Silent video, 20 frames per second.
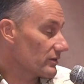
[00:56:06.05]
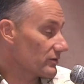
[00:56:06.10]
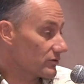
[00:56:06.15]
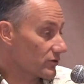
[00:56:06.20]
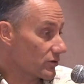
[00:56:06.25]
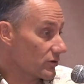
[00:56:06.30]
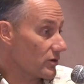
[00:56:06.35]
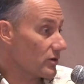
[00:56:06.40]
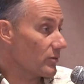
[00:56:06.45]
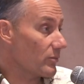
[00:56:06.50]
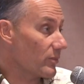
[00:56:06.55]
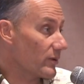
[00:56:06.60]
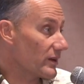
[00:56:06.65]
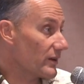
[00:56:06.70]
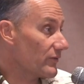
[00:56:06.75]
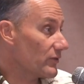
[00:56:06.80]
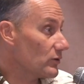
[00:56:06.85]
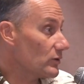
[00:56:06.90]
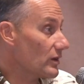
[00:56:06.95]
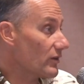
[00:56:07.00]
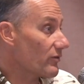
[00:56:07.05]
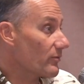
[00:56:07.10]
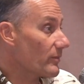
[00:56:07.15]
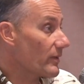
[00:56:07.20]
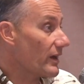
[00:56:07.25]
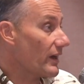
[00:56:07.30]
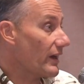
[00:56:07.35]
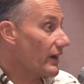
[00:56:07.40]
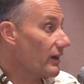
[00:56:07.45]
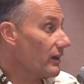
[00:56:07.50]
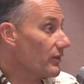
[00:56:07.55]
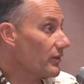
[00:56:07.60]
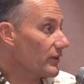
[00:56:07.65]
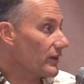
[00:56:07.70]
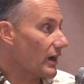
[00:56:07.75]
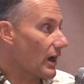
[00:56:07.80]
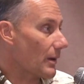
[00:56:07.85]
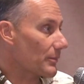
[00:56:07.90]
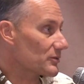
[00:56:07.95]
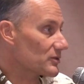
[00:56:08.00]
True. But if you give them a
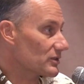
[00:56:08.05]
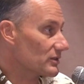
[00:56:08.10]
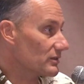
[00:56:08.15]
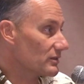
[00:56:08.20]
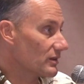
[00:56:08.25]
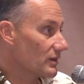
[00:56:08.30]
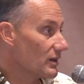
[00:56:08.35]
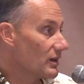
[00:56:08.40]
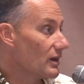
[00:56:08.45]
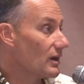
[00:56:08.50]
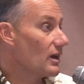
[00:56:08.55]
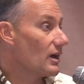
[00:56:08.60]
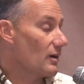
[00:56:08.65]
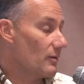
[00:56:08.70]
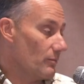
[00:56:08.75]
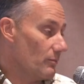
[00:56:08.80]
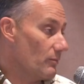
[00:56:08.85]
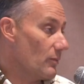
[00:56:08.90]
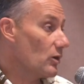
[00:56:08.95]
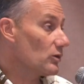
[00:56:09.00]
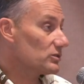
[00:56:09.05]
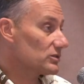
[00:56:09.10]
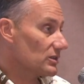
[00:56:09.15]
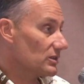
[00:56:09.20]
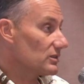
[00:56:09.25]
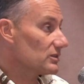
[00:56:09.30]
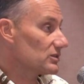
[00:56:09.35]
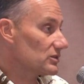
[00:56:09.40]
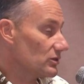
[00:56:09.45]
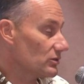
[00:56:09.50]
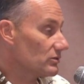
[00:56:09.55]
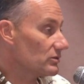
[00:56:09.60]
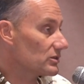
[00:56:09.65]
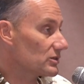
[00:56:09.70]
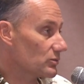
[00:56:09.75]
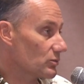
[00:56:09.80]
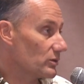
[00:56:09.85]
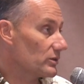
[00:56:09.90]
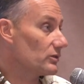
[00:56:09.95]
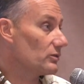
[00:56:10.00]
healthy option, most of the
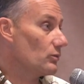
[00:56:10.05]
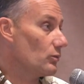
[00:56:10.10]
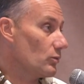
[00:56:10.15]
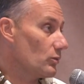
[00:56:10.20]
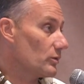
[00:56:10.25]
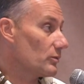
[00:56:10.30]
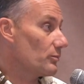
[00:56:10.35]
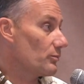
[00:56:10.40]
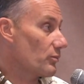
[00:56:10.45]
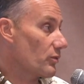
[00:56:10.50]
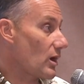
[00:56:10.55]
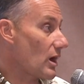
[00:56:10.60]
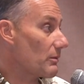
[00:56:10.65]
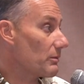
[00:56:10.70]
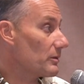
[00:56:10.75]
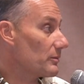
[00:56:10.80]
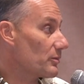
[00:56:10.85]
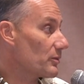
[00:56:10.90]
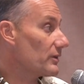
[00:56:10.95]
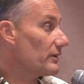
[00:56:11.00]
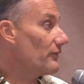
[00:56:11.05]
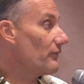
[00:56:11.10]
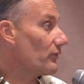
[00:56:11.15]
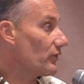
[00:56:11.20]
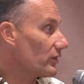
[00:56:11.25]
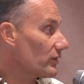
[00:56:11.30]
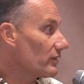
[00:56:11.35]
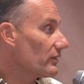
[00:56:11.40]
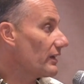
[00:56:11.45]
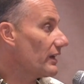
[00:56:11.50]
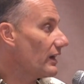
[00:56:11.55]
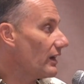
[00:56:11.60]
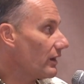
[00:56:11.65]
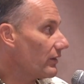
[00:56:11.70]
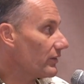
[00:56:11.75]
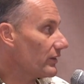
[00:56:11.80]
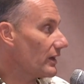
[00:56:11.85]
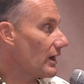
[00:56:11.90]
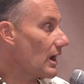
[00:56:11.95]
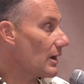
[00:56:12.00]
students would probably prefer the
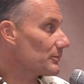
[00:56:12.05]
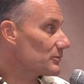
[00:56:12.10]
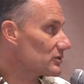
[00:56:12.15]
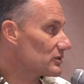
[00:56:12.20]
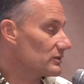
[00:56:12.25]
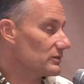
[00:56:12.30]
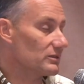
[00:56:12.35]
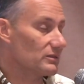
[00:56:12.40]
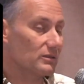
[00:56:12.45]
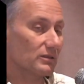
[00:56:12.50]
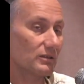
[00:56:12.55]
healthy option.